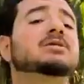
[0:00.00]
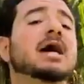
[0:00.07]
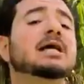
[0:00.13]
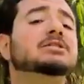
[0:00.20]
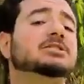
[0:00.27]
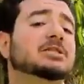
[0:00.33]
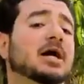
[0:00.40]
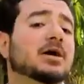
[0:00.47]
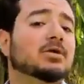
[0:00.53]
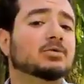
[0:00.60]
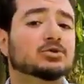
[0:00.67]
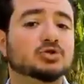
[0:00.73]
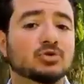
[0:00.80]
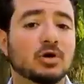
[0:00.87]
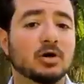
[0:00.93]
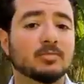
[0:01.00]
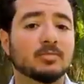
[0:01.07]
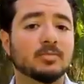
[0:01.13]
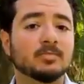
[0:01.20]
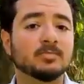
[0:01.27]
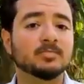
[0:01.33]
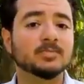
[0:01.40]
to test Donald Trump
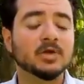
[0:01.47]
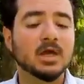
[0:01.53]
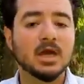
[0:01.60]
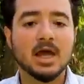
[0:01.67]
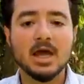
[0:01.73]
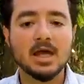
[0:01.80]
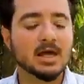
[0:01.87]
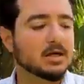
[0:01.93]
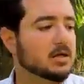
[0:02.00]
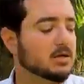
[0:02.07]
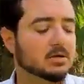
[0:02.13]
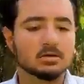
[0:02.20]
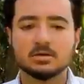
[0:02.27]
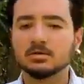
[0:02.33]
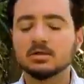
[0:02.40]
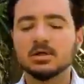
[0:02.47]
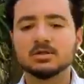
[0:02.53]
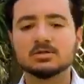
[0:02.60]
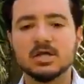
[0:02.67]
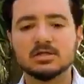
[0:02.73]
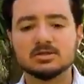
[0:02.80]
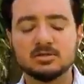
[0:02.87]
and either
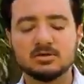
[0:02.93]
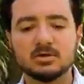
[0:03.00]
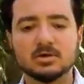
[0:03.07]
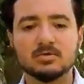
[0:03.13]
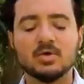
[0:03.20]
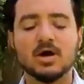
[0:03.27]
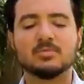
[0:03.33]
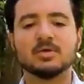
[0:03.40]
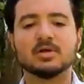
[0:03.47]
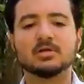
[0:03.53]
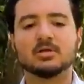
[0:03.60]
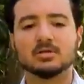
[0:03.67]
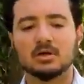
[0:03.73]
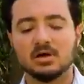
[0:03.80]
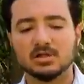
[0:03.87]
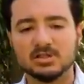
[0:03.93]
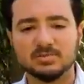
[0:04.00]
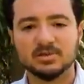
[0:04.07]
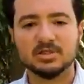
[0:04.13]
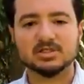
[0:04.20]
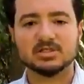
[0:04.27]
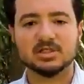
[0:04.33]
test a nuclear weapon, launch
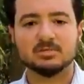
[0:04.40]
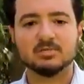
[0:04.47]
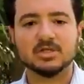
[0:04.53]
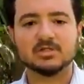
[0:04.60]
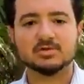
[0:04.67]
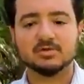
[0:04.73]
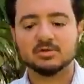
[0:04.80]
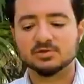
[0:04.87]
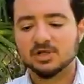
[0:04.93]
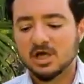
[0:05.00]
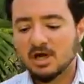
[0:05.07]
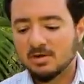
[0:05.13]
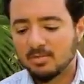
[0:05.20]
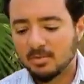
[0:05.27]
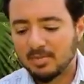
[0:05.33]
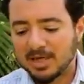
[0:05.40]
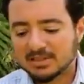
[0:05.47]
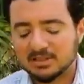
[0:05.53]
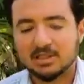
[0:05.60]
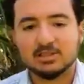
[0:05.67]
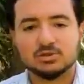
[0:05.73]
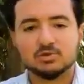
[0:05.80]
ballistic missiles, but
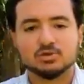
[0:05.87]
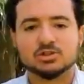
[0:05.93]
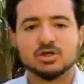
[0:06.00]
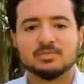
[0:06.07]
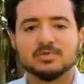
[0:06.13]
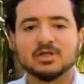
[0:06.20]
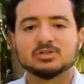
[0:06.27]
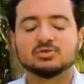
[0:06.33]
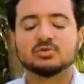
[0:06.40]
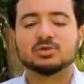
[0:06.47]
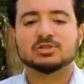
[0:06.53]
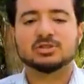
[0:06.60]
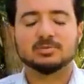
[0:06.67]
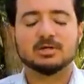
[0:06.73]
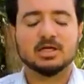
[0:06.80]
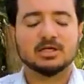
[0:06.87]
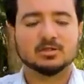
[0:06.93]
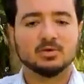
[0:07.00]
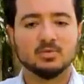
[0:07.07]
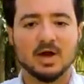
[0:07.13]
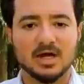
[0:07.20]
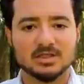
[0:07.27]
basically do something to intimidate the